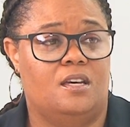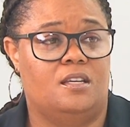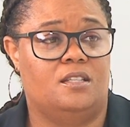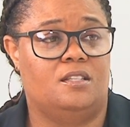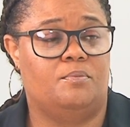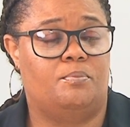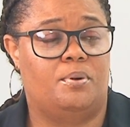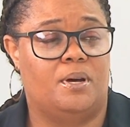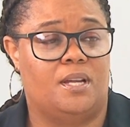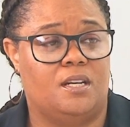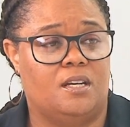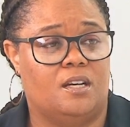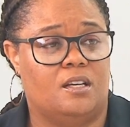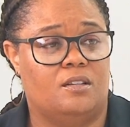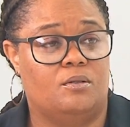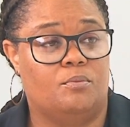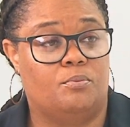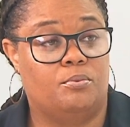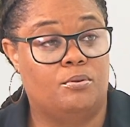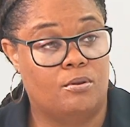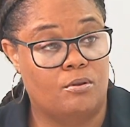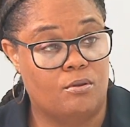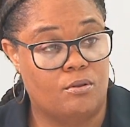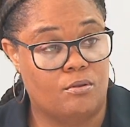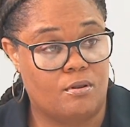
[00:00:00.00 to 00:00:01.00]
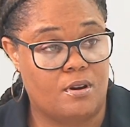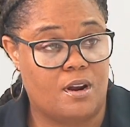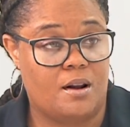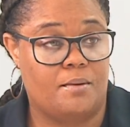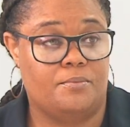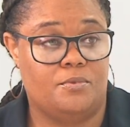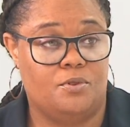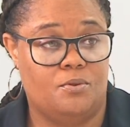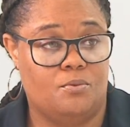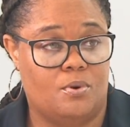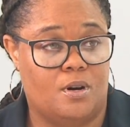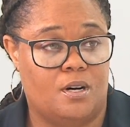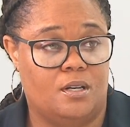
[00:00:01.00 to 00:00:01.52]
depending on the
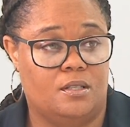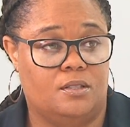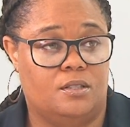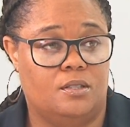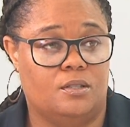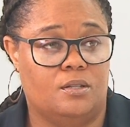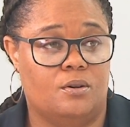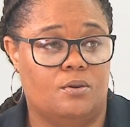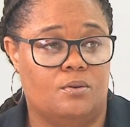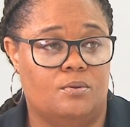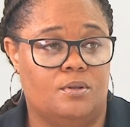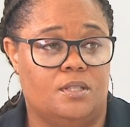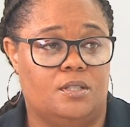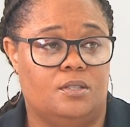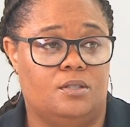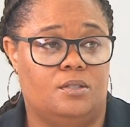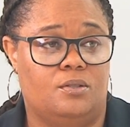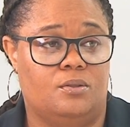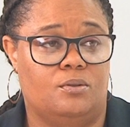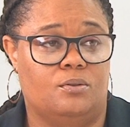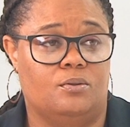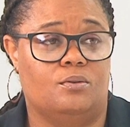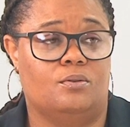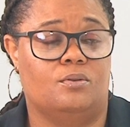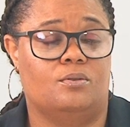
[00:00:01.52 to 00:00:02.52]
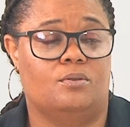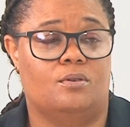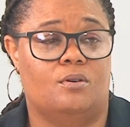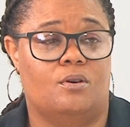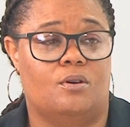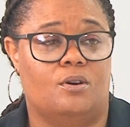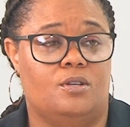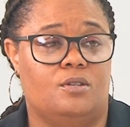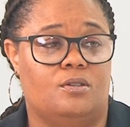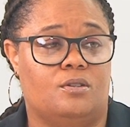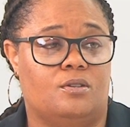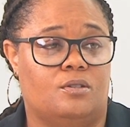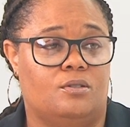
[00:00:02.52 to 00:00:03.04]
program you want to go into,
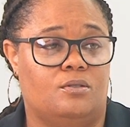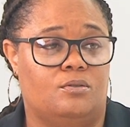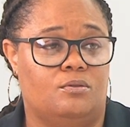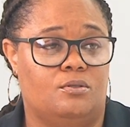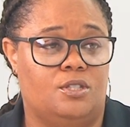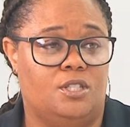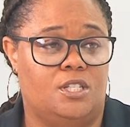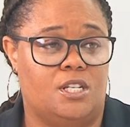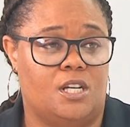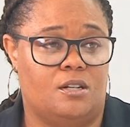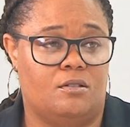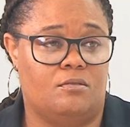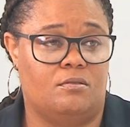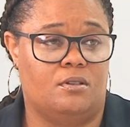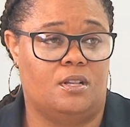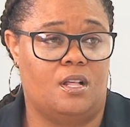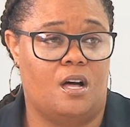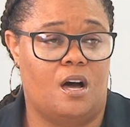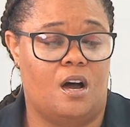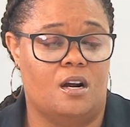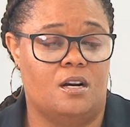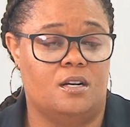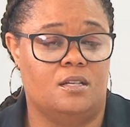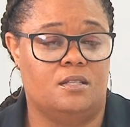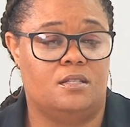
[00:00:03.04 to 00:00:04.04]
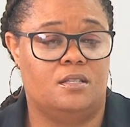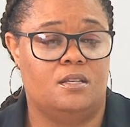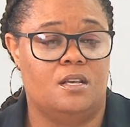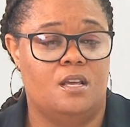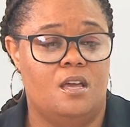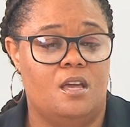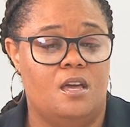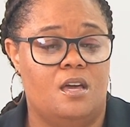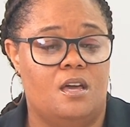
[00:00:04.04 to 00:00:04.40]
or you could do general arts.